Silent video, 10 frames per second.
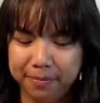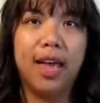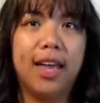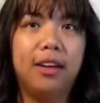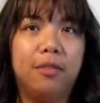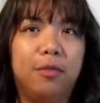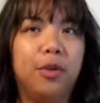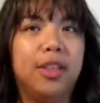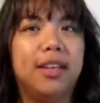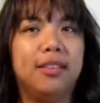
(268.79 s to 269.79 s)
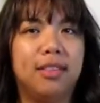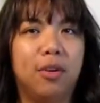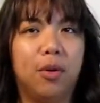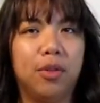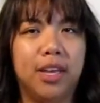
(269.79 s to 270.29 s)
And for this
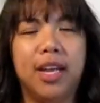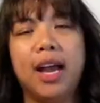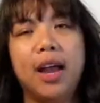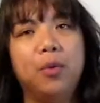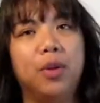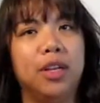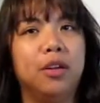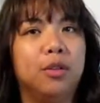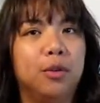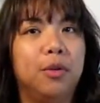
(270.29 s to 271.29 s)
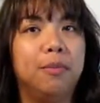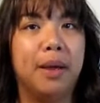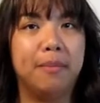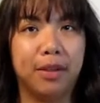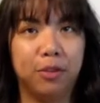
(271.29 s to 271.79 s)
whole thing, I will include
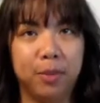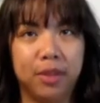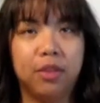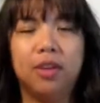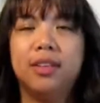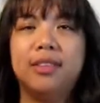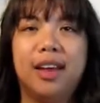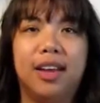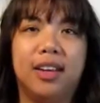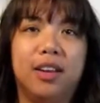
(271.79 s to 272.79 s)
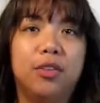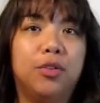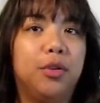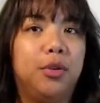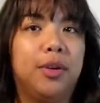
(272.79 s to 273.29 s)
my measurements on the side here
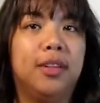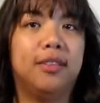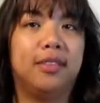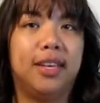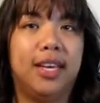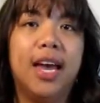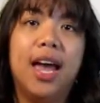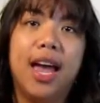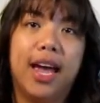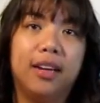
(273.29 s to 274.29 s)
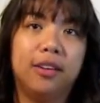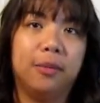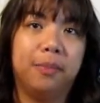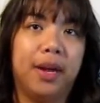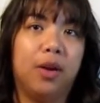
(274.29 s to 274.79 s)
so you can see and
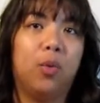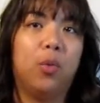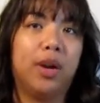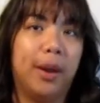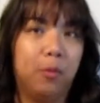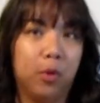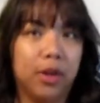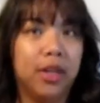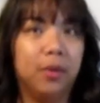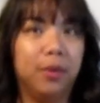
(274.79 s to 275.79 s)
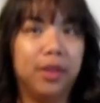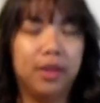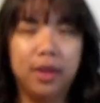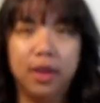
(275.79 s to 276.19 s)
compare what I'm working with.